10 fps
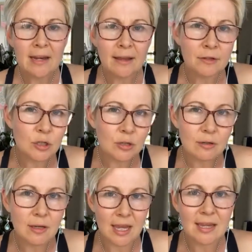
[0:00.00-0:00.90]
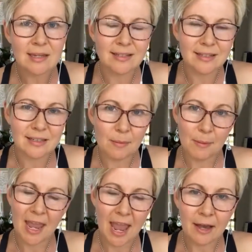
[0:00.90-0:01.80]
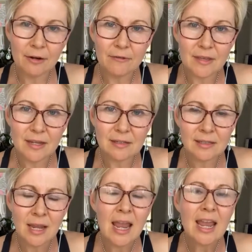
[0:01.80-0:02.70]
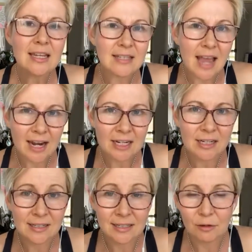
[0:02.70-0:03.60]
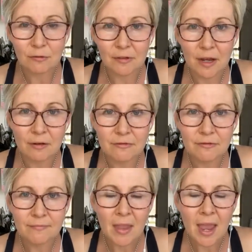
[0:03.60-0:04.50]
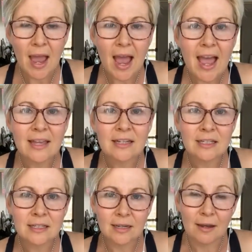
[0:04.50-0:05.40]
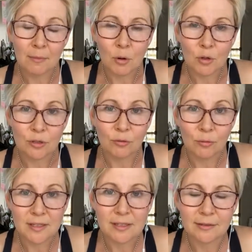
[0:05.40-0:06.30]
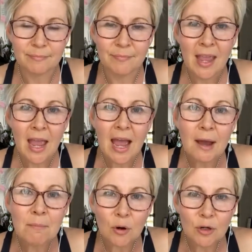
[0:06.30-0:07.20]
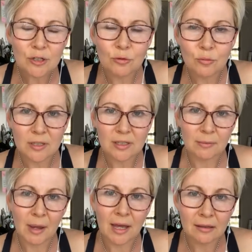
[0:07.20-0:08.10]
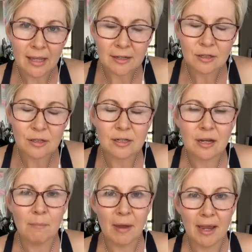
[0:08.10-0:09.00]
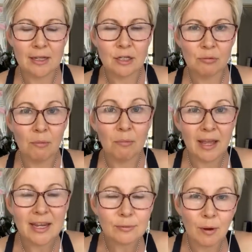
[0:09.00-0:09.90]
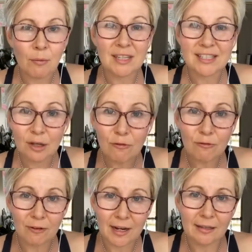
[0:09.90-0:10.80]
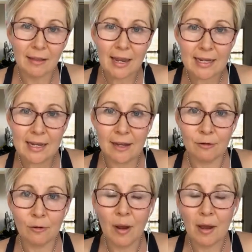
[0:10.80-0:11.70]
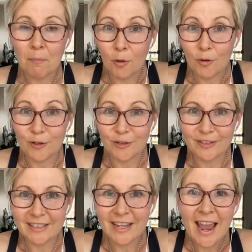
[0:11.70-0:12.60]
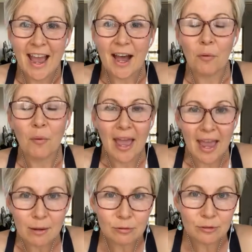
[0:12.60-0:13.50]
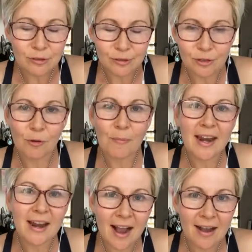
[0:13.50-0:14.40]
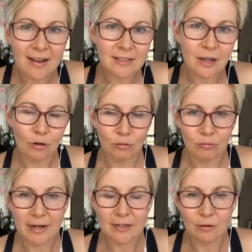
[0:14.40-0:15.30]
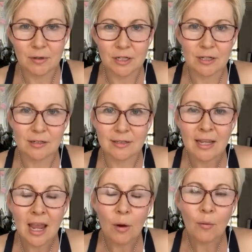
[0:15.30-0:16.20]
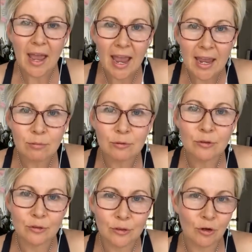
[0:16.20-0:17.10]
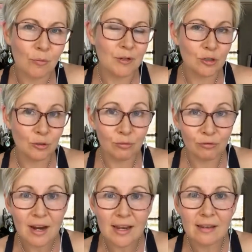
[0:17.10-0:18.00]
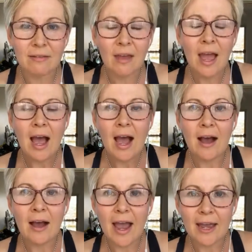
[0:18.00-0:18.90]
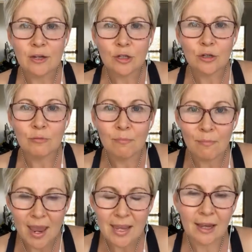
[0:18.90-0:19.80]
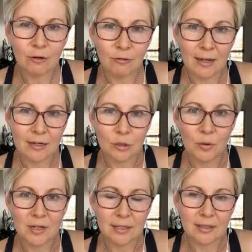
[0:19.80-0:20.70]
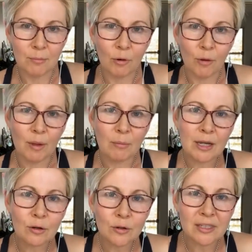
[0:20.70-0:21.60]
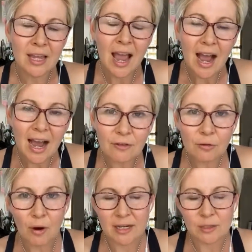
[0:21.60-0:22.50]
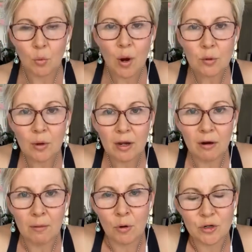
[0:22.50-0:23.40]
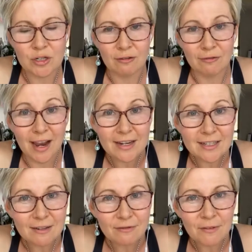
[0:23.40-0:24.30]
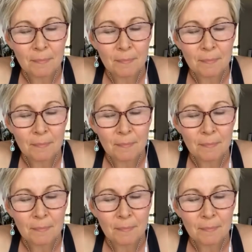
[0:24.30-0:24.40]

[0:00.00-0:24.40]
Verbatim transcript: Now, the two keys to stepping out of this is actually self love and emotional wisdom. Emotional wisdom allows us to come back into a place where we're self regulating our emotions. Uh, we're able to stop and ask greater questions. We're able to stop to breathe uh, and to make a greater choice in that moment because otherwise, when we're emotionally reactive,